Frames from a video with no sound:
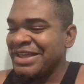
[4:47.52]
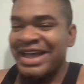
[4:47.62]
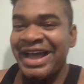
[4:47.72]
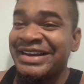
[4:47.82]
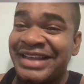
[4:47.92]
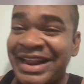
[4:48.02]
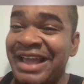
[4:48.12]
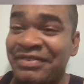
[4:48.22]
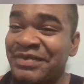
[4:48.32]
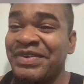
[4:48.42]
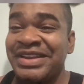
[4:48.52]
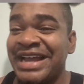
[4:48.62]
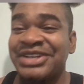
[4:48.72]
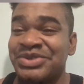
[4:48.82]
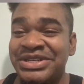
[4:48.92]
and get everything
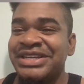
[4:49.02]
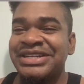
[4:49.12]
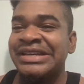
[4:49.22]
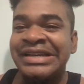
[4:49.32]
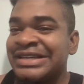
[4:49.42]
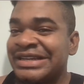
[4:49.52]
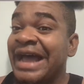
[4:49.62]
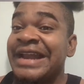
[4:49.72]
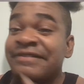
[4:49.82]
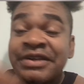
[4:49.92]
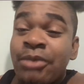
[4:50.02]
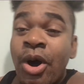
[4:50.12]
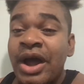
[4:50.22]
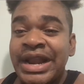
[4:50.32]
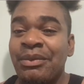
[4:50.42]
that you need and even
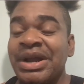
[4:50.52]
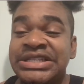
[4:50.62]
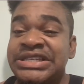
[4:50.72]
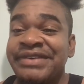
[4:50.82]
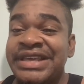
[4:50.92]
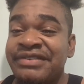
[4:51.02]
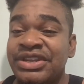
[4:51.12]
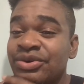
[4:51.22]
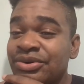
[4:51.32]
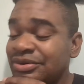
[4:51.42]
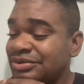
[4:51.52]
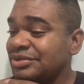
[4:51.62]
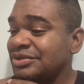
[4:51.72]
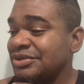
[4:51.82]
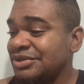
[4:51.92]
more than what the T V giving you.
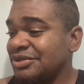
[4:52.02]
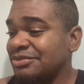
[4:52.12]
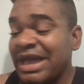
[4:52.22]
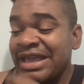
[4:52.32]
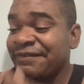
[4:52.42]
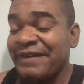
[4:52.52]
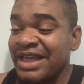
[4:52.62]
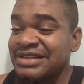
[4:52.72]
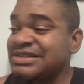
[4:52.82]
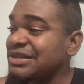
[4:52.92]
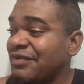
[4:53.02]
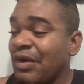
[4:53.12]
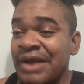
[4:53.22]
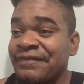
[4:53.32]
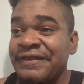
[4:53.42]
Buy a Fire Stick
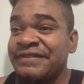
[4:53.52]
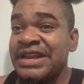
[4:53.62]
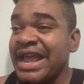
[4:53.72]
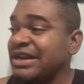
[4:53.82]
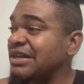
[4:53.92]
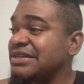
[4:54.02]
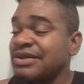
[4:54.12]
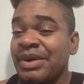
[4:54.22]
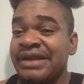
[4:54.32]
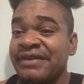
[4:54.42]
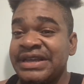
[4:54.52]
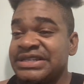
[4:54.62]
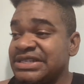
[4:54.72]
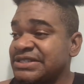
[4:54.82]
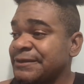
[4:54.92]
for what, fifty-nine dollars or whatever
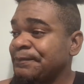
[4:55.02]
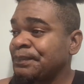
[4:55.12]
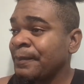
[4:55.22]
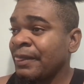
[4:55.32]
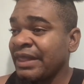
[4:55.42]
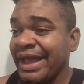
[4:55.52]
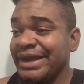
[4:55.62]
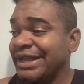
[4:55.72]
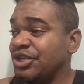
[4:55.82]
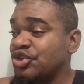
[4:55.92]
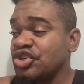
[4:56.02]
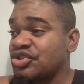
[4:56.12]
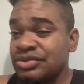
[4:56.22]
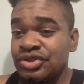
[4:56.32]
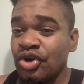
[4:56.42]
it is. And then you
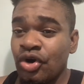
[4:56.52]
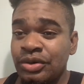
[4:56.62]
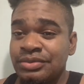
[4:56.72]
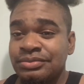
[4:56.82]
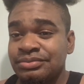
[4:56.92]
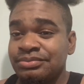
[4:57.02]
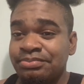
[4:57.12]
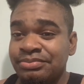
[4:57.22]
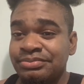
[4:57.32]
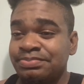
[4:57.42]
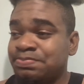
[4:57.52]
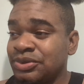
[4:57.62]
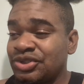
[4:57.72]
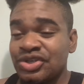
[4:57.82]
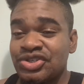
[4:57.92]
just, you know,
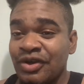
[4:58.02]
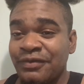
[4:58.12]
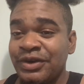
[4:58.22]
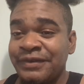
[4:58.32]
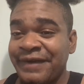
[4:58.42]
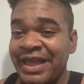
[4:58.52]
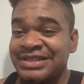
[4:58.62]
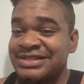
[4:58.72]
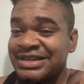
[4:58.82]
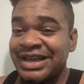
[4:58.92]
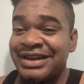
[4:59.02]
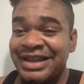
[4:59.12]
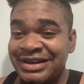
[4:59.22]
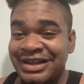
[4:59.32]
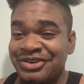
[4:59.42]
put your stuff on the fire stick and,
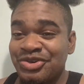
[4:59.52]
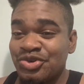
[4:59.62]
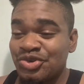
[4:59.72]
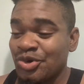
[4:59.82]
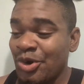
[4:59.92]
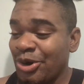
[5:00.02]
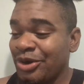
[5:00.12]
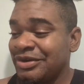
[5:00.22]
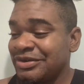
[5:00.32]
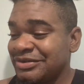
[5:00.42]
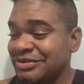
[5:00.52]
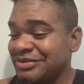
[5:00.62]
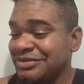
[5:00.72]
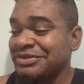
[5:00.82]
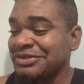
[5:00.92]
and, and you're good to go.
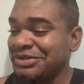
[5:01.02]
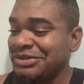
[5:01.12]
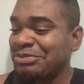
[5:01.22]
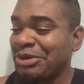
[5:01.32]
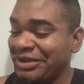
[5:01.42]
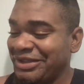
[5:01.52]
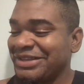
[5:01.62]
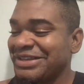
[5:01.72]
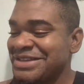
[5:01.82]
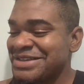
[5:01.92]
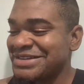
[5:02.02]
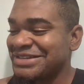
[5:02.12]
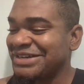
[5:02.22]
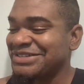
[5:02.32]
Boy, that